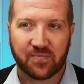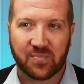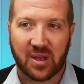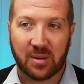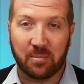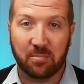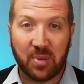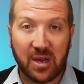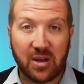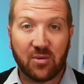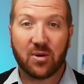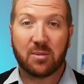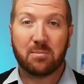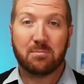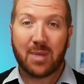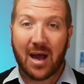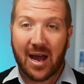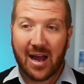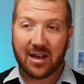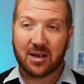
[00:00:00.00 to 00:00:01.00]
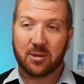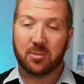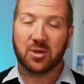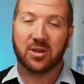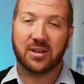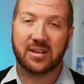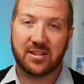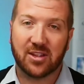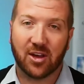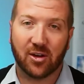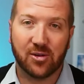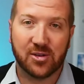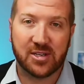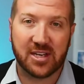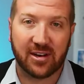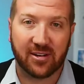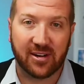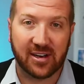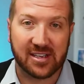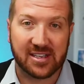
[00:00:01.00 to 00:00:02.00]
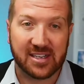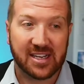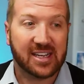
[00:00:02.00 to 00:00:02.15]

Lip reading: Be remarkable in those areas.